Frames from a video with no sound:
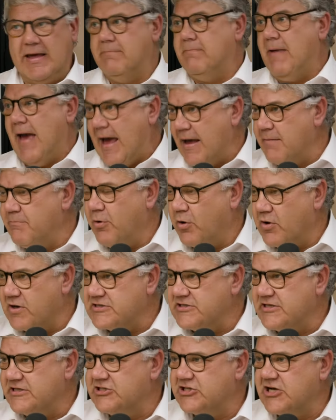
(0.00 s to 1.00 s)
big bang
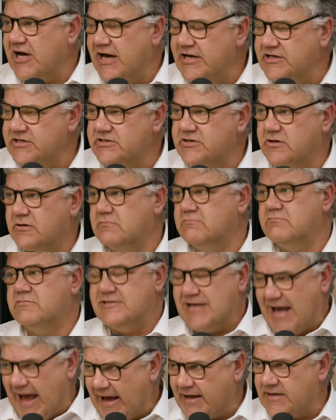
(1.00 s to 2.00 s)
policy changes on
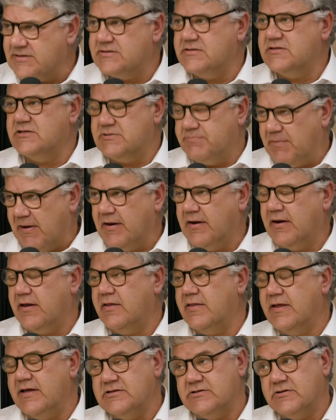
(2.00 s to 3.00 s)
tax and
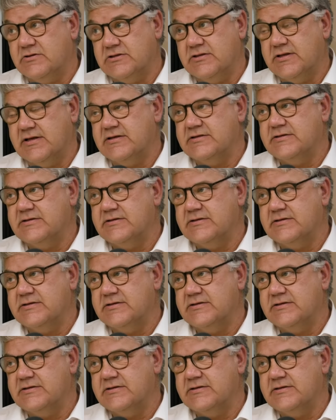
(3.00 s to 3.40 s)
spending and these sorts of